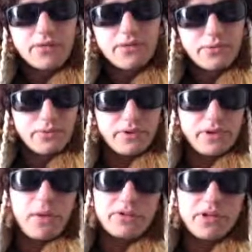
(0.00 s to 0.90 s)
through
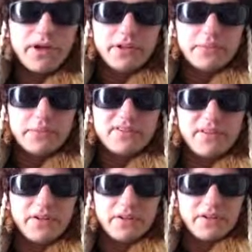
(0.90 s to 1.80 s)
the upper line, it means
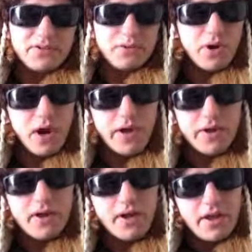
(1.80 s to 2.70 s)
that it's too high.